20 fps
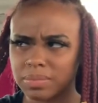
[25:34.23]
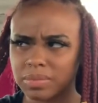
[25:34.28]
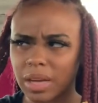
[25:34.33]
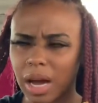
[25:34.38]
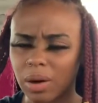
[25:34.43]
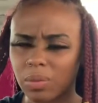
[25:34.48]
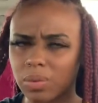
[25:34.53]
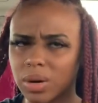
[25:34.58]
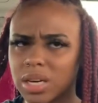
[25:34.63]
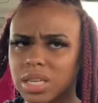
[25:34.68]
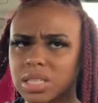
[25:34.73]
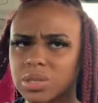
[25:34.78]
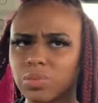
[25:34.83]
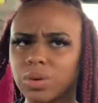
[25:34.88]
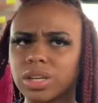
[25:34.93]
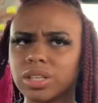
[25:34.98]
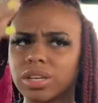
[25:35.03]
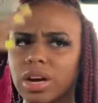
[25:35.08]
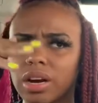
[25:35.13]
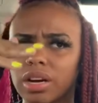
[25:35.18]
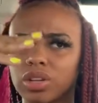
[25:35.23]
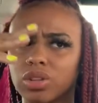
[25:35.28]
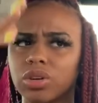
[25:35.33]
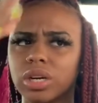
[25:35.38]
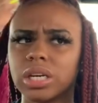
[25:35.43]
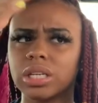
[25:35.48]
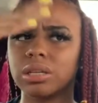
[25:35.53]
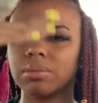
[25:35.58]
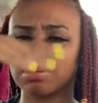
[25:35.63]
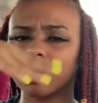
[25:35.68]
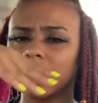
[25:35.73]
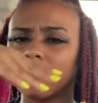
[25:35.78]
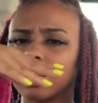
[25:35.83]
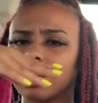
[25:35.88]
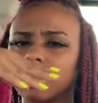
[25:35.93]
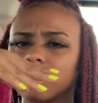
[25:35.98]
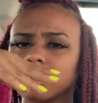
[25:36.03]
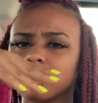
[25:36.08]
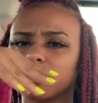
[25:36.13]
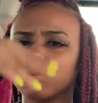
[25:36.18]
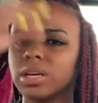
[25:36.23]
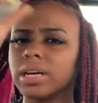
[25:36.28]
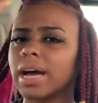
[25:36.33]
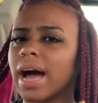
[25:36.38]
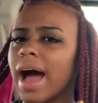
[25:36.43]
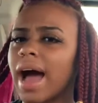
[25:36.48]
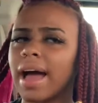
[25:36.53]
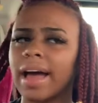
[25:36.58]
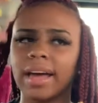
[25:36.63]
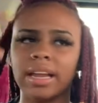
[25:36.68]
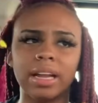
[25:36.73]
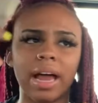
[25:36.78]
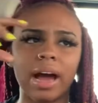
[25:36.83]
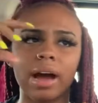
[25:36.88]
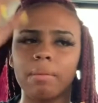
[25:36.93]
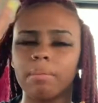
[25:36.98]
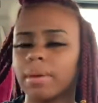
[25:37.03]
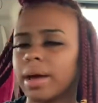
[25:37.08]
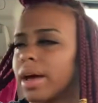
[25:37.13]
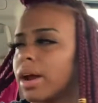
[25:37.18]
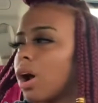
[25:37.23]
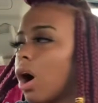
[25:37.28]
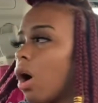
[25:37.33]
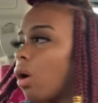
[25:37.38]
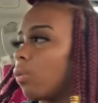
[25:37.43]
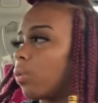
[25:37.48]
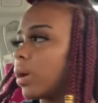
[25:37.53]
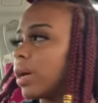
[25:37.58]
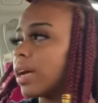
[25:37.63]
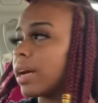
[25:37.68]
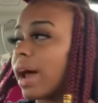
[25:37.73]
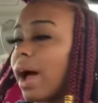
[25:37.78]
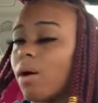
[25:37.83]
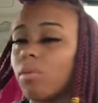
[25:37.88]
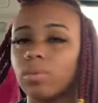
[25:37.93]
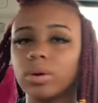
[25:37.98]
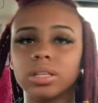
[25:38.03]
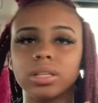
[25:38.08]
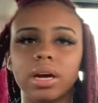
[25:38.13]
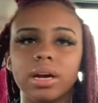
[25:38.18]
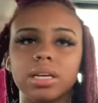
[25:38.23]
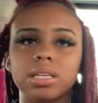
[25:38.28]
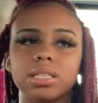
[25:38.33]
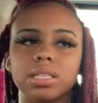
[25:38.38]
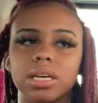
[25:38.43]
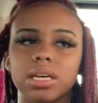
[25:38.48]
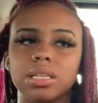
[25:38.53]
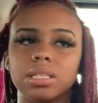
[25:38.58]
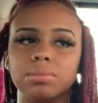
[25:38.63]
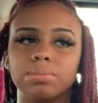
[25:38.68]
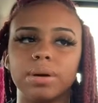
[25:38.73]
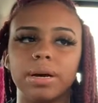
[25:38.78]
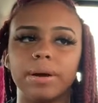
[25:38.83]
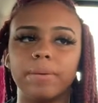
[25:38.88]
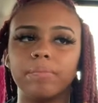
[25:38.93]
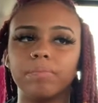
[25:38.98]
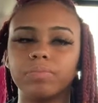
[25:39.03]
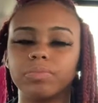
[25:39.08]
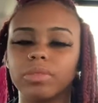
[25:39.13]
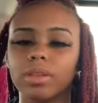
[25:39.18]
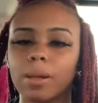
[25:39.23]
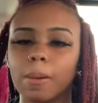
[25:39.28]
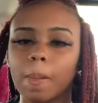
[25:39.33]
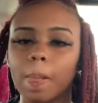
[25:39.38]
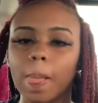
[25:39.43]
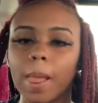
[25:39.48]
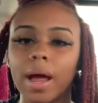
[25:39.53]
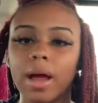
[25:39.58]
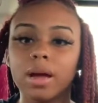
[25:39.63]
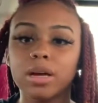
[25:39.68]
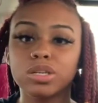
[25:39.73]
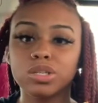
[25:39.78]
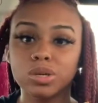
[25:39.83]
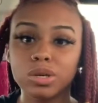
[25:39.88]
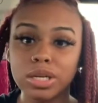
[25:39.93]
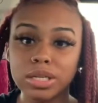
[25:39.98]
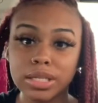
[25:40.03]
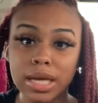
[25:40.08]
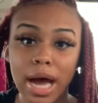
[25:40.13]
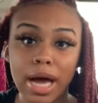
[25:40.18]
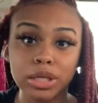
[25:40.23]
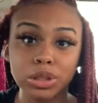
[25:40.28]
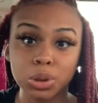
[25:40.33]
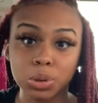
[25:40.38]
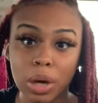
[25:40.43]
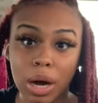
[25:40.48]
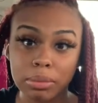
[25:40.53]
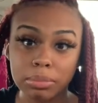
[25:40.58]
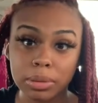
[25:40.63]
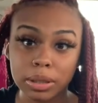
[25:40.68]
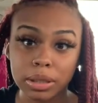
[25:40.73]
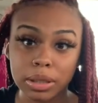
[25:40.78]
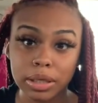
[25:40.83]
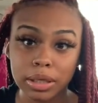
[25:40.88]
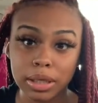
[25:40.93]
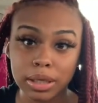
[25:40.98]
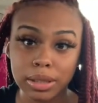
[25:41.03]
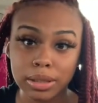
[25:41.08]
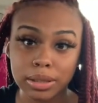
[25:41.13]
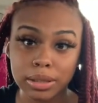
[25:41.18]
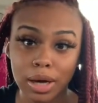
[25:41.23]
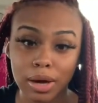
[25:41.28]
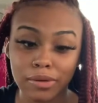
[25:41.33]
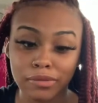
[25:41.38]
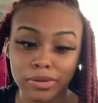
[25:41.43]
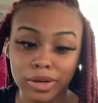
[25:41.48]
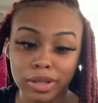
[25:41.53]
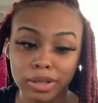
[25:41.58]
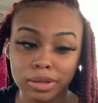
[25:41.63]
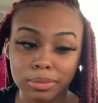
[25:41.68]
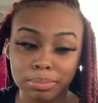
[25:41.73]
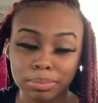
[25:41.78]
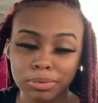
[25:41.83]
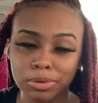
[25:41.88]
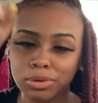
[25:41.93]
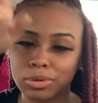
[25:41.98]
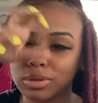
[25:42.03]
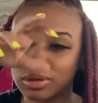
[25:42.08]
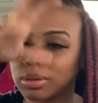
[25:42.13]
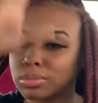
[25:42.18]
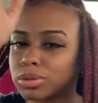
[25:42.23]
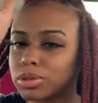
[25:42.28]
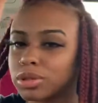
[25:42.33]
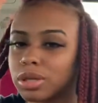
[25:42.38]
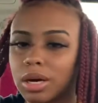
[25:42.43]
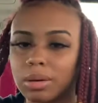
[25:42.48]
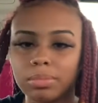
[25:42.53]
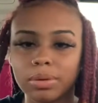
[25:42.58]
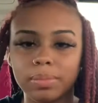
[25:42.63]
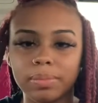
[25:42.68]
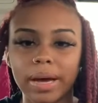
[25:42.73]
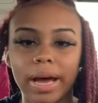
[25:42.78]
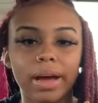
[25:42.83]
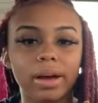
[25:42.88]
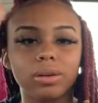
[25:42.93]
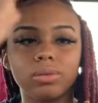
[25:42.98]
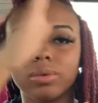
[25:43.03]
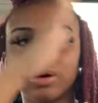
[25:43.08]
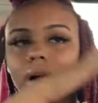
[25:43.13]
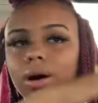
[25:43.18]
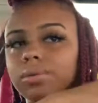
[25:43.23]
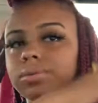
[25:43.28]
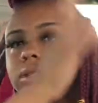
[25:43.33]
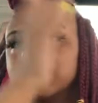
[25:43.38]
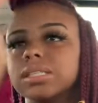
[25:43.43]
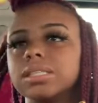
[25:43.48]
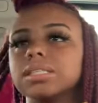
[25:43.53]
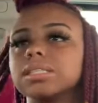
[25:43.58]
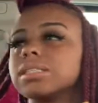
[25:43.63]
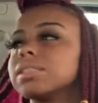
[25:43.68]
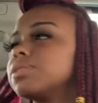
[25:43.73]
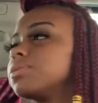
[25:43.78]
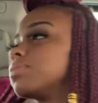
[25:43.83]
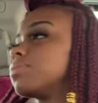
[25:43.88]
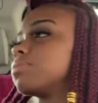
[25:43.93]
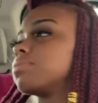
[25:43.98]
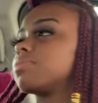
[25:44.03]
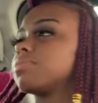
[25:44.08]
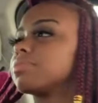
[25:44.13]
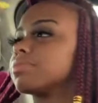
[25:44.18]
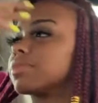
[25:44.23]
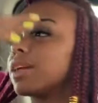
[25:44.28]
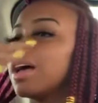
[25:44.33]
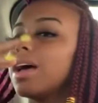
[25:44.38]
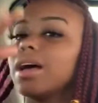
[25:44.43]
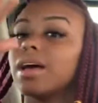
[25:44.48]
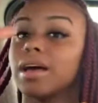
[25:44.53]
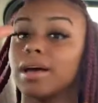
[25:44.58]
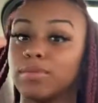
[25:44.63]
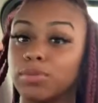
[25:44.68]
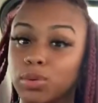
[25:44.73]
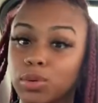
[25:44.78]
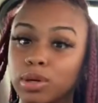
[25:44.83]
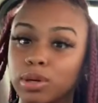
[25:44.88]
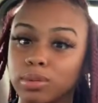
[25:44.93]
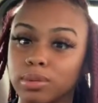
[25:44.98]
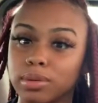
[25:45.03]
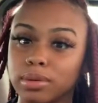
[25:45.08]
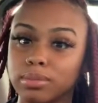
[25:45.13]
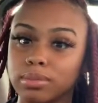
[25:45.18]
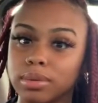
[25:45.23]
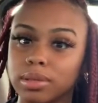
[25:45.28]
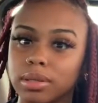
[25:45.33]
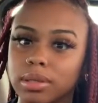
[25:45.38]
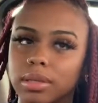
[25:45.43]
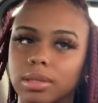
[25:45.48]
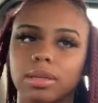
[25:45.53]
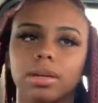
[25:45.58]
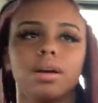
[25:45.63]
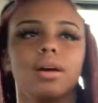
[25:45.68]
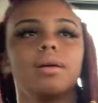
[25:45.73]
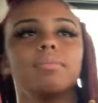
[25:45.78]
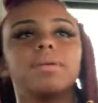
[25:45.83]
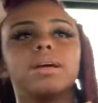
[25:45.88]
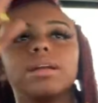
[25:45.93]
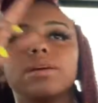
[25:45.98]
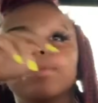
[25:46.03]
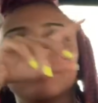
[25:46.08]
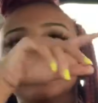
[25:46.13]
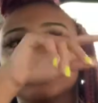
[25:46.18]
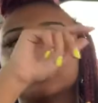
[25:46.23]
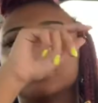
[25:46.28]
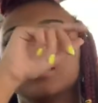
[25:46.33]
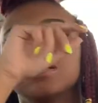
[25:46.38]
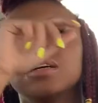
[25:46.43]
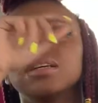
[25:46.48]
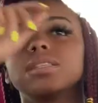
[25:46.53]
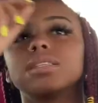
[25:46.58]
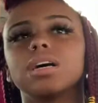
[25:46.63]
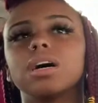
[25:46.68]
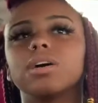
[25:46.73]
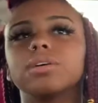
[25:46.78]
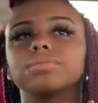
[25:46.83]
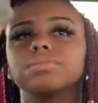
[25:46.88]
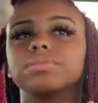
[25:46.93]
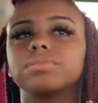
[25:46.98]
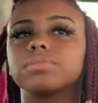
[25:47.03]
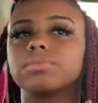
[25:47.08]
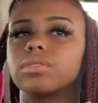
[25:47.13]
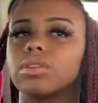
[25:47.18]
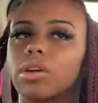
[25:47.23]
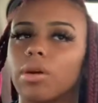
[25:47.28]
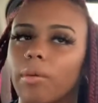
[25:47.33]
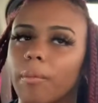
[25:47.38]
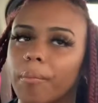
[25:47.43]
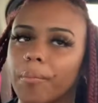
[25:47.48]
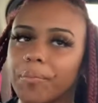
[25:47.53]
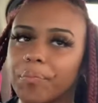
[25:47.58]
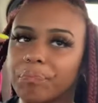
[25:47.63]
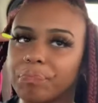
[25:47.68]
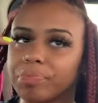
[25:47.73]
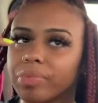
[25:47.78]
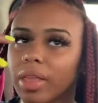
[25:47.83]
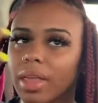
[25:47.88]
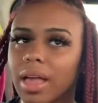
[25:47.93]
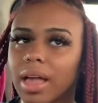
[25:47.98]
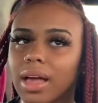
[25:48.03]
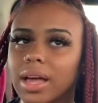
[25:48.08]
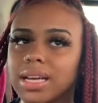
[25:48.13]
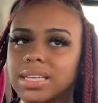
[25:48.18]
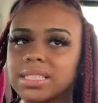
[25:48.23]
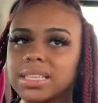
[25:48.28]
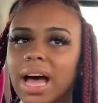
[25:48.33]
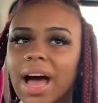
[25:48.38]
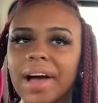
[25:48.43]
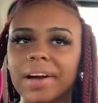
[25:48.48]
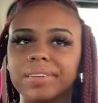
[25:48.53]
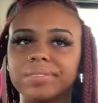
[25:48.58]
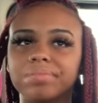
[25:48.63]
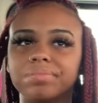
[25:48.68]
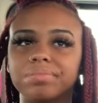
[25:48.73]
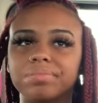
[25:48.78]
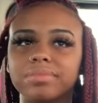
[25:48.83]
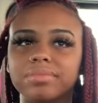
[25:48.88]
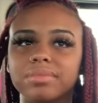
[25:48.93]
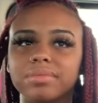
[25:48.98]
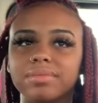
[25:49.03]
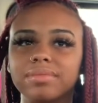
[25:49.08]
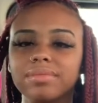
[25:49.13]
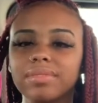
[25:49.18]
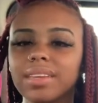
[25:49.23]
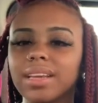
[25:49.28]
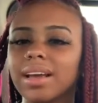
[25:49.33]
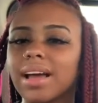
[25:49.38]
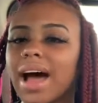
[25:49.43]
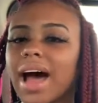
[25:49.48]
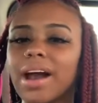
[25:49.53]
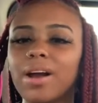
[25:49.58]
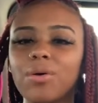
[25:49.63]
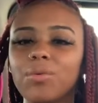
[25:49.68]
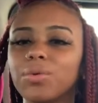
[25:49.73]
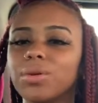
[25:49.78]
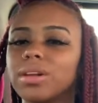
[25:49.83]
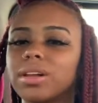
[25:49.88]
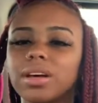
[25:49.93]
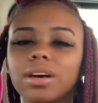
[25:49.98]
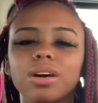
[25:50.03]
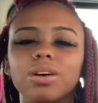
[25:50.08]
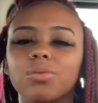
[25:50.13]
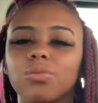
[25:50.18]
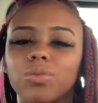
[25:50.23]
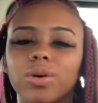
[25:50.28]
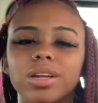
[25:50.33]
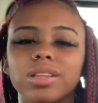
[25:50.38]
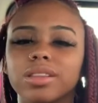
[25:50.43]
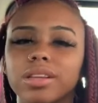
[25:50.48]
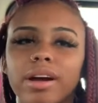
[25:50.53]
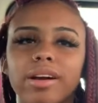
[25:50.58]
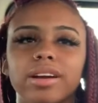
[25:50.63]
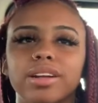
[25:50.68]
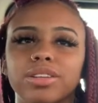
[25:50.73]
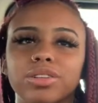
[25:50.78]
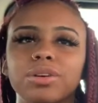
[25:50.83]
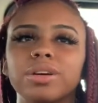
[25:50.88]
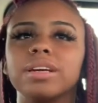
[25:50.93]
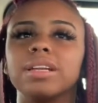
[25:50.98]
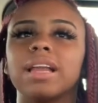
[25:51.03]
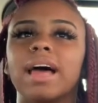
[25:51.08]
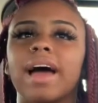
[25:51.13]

I was 133 at the beginning of this week. I ate like a man all week. Now I'm 136, but as soon as I drop the kids off at the pool, I'm sure I'll be back where I was. So if you get what I'm saying. But anyways, so it's like I don't look 133.